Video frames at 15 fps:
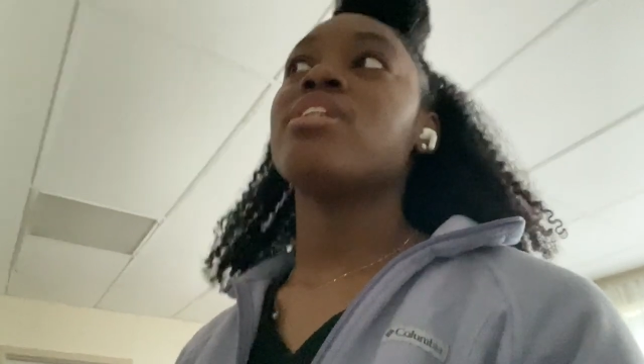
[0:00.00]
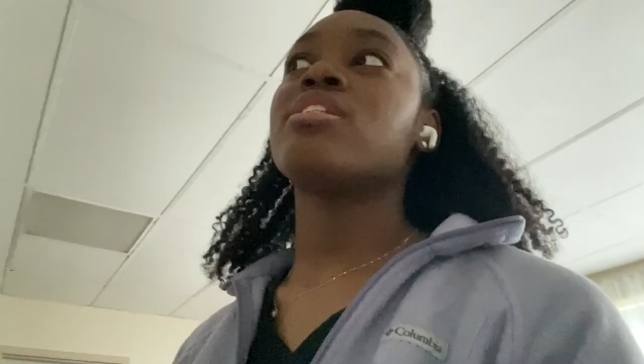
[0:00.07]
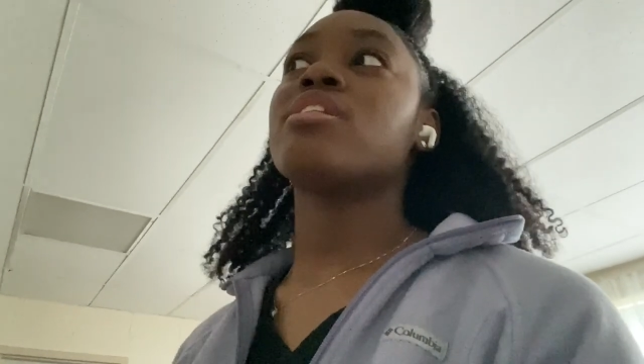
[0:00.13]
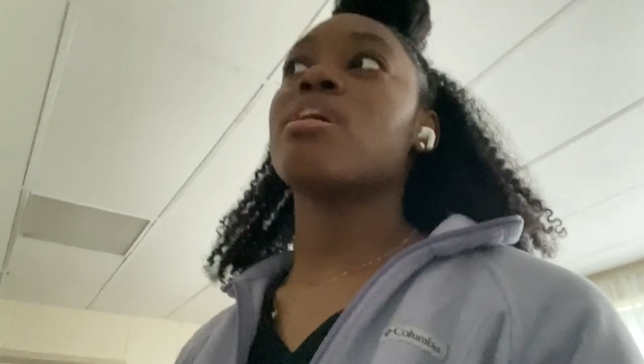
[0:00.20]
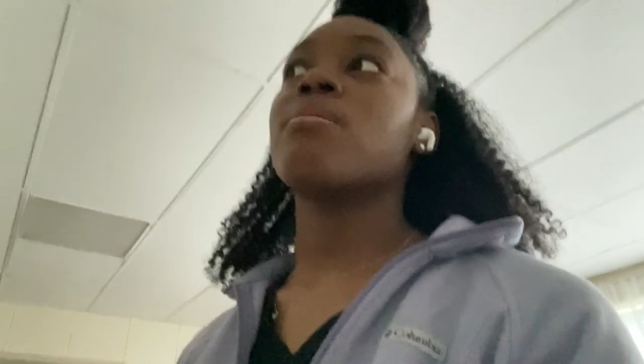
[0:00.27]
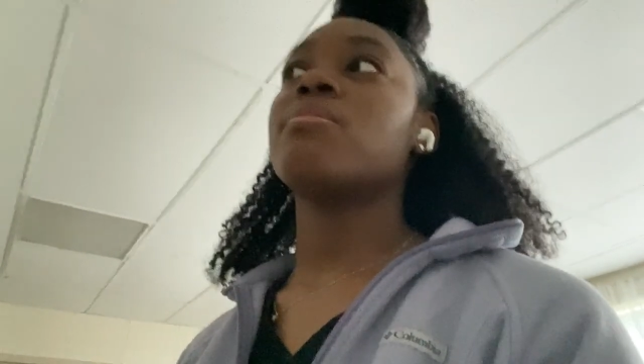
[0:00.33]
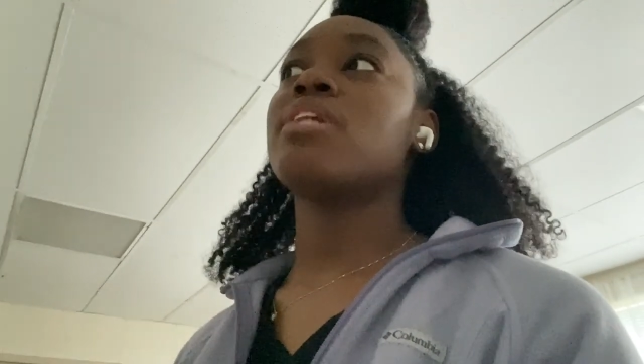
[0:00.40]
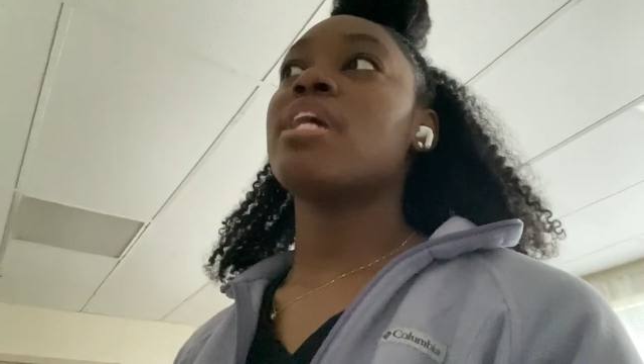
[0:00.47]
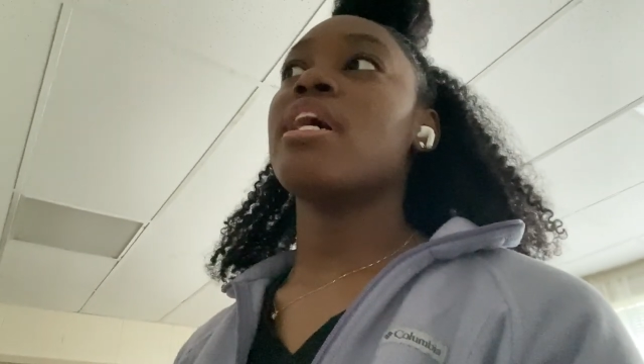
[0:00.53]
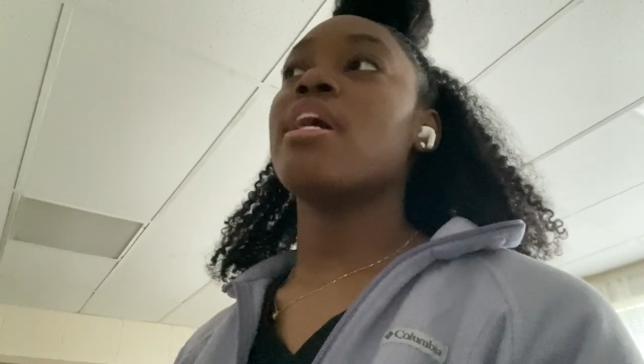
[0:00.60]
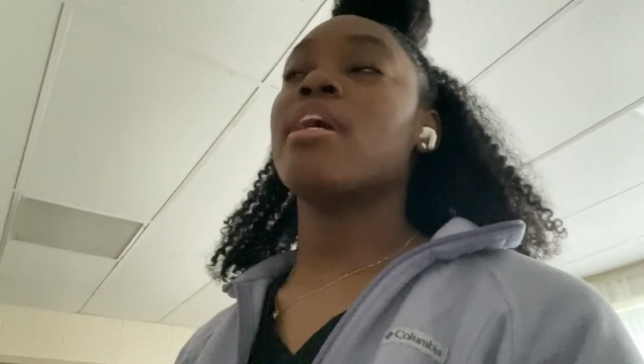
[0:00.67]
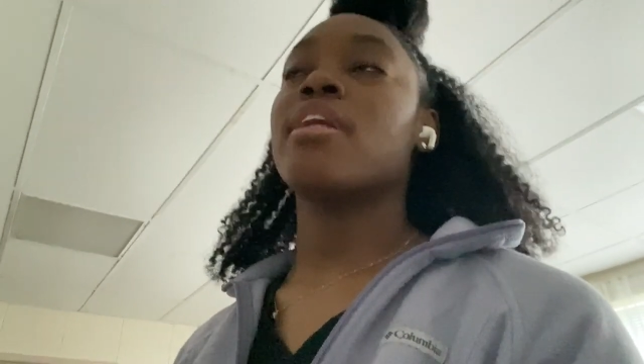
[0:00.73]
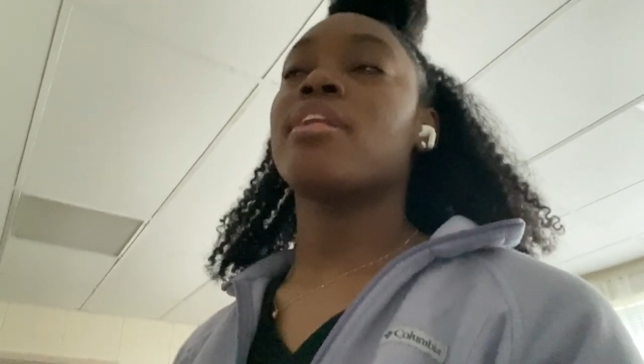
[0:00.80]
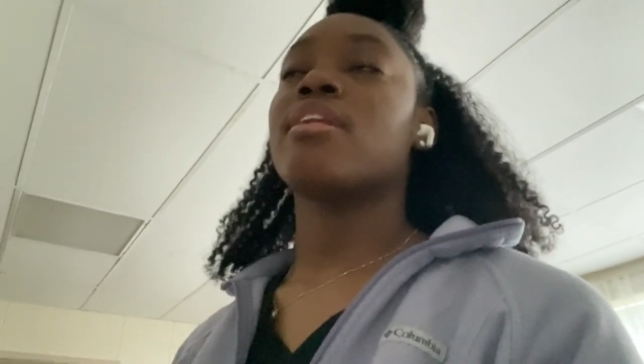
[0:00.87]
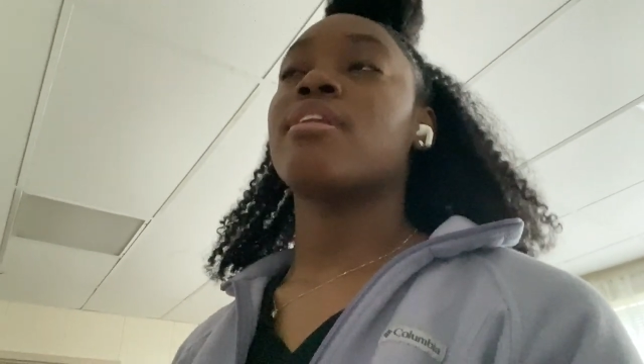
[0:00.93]

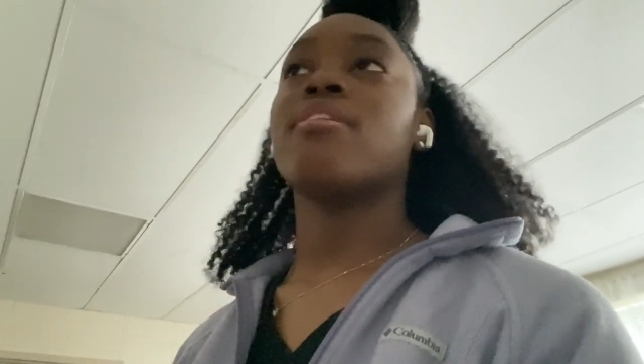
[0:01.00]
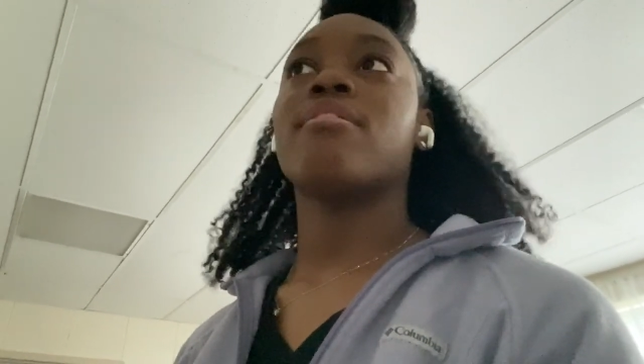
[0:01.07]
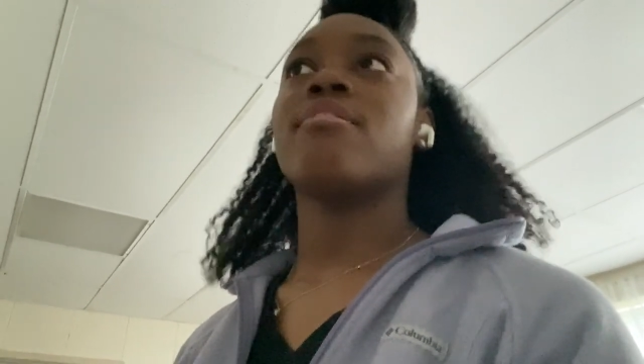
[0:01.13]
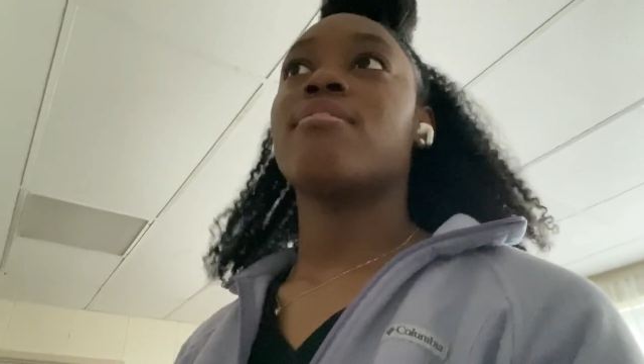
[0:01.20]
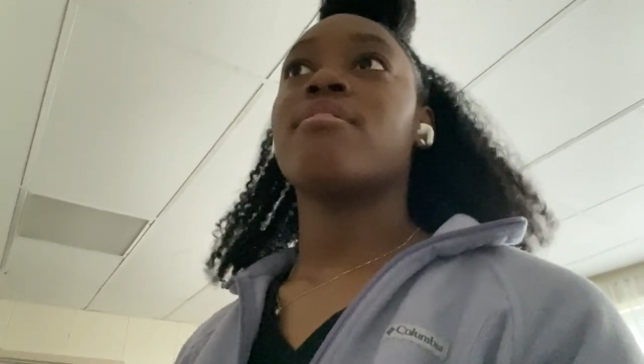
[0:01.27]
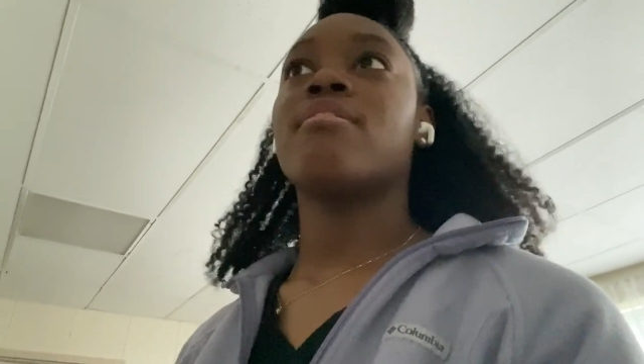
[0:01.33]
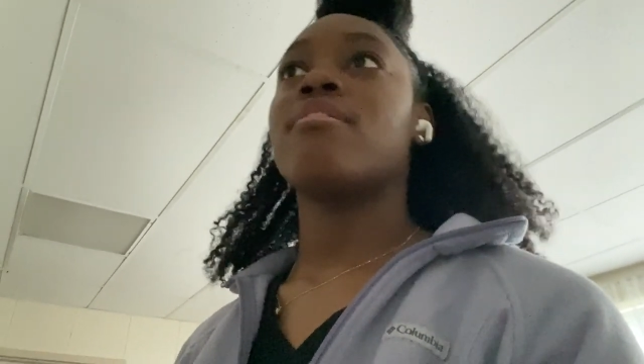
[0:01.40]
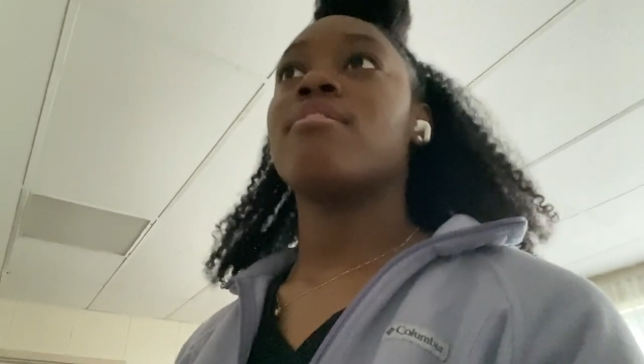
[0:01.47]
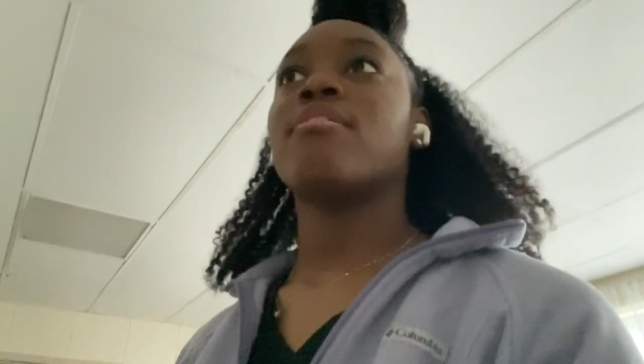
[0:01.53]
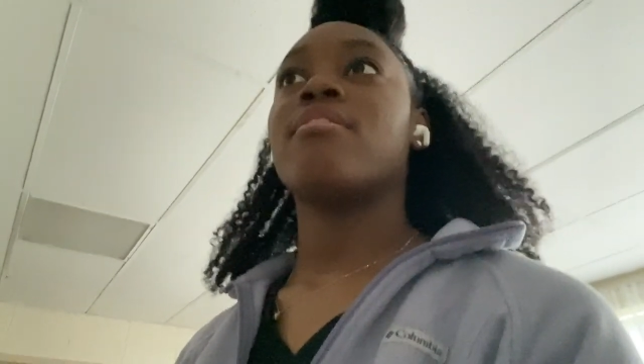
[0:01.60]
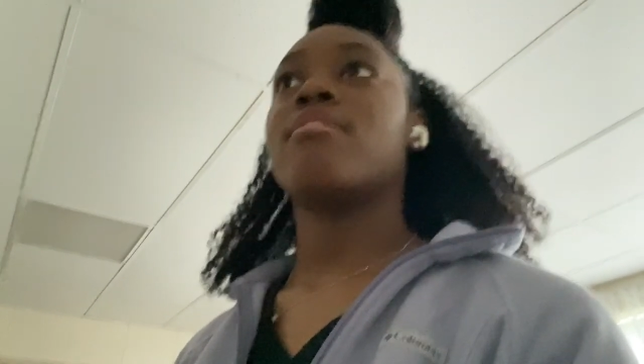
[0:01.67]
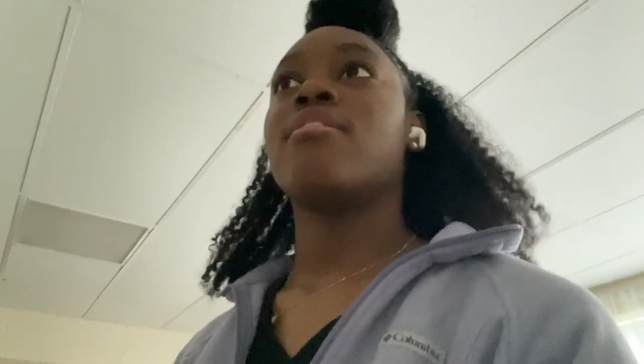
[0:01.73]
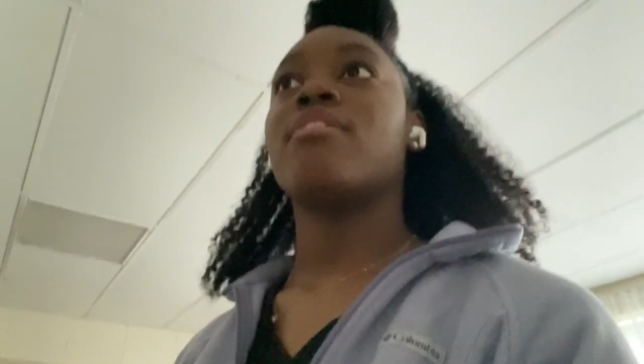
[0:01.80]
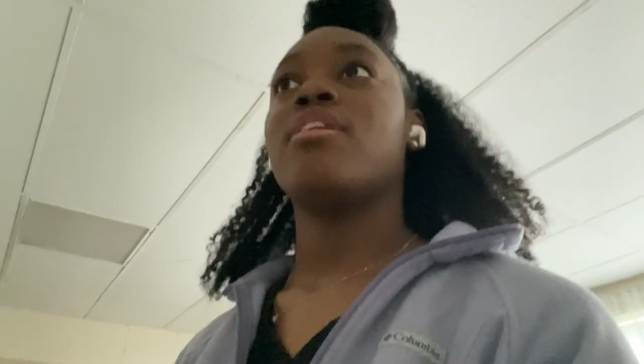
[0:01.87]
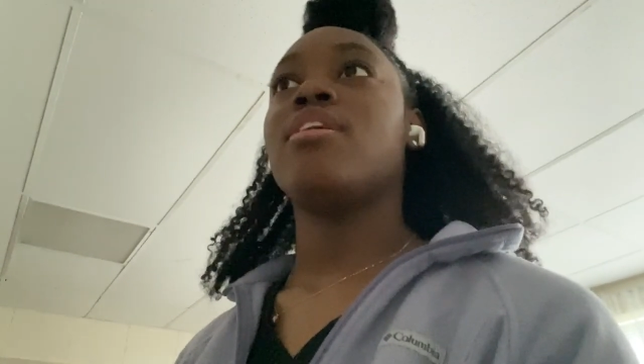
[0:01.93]
subject,
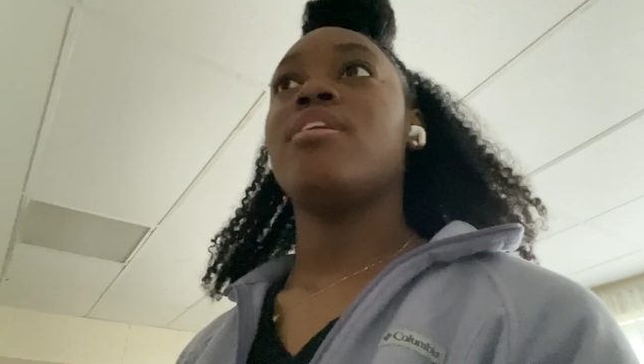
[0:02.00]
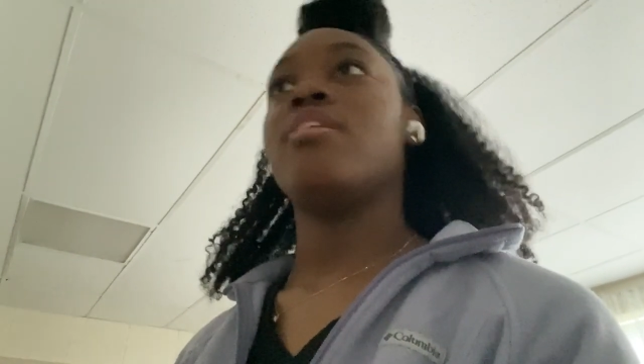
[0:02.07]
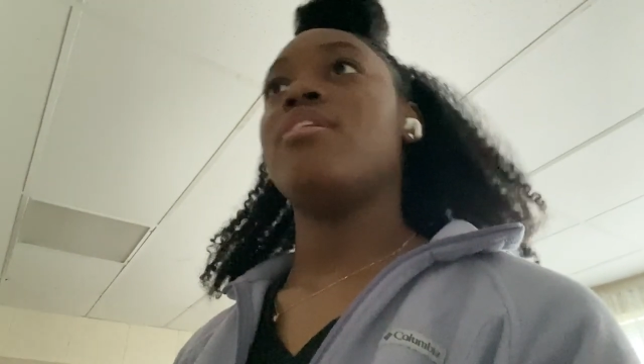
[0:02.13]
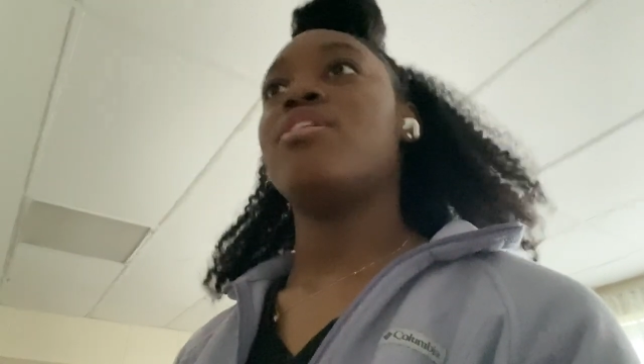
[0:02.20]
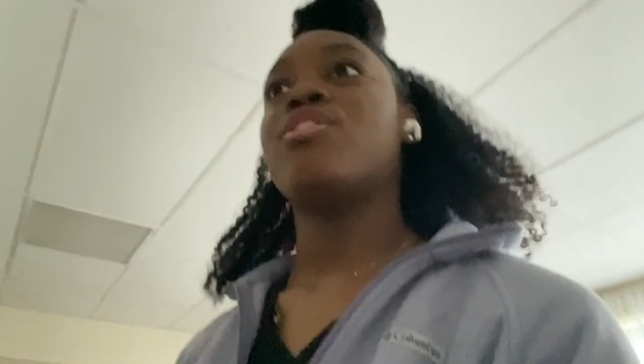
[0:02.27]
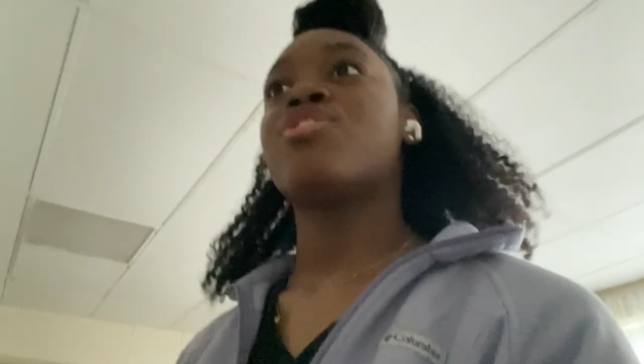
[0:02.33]
you